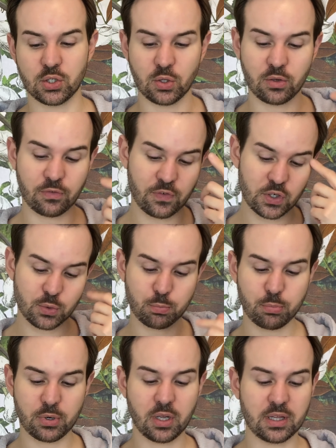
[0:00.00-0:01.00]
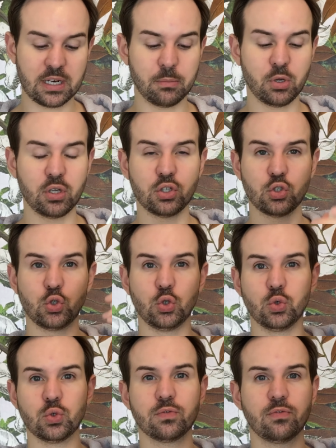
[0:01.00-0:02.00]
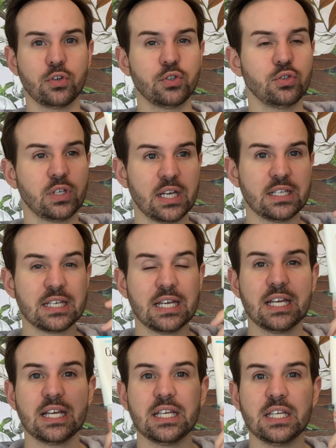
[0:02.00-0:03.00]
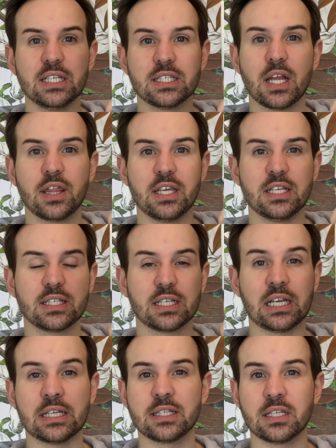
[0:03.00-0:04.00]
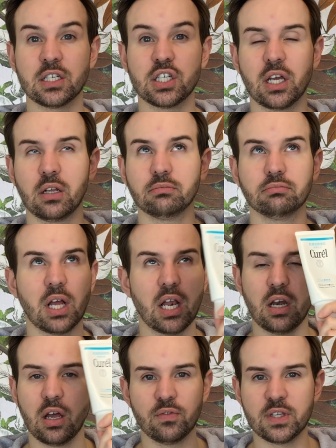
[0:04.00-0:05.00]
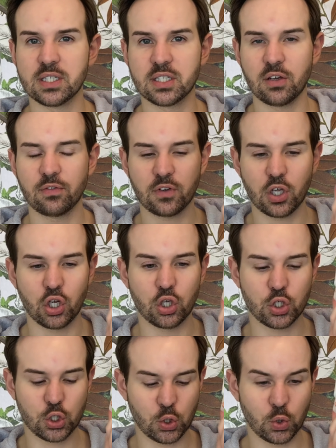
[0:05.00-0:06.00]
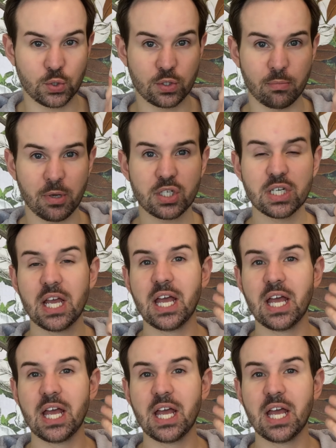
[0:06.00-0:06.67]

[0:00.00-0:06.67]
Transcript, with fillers: So the first product that I'm going to use for tonight is this cleansing gel. I love this stuff uh, so, so much.